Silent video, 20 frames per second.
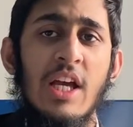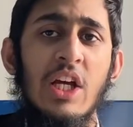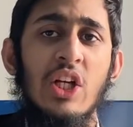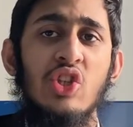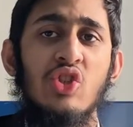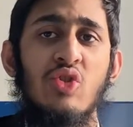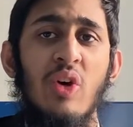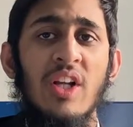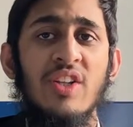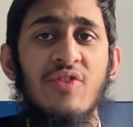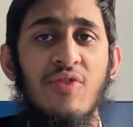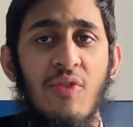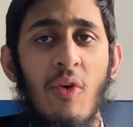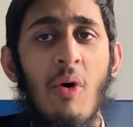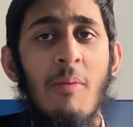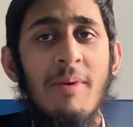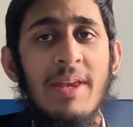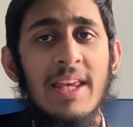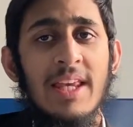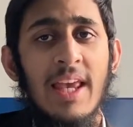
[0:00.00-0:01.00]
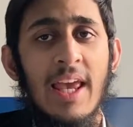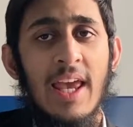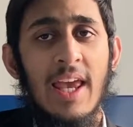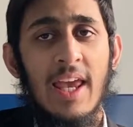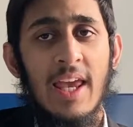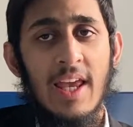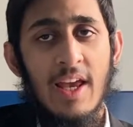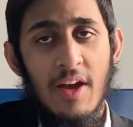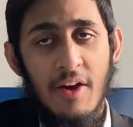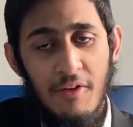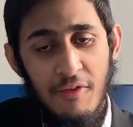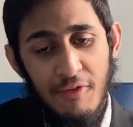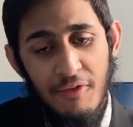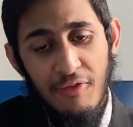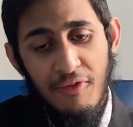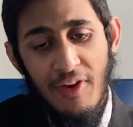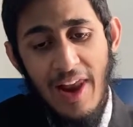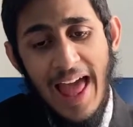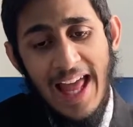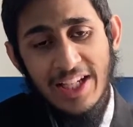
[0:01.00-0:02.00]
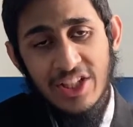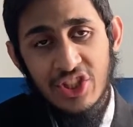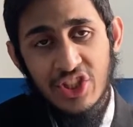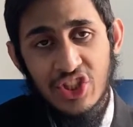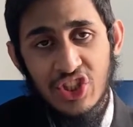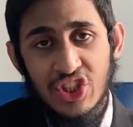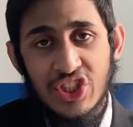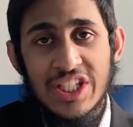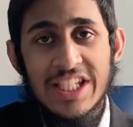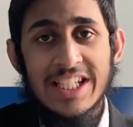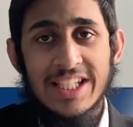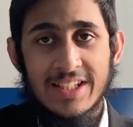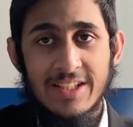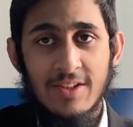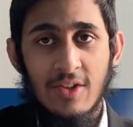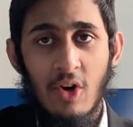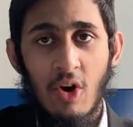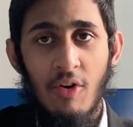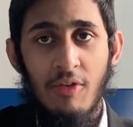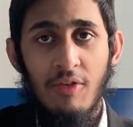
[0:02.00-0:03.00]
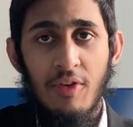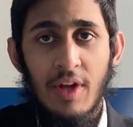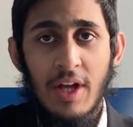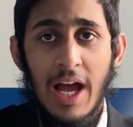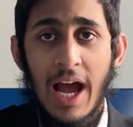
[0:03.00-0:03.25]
transforming a flat sheet of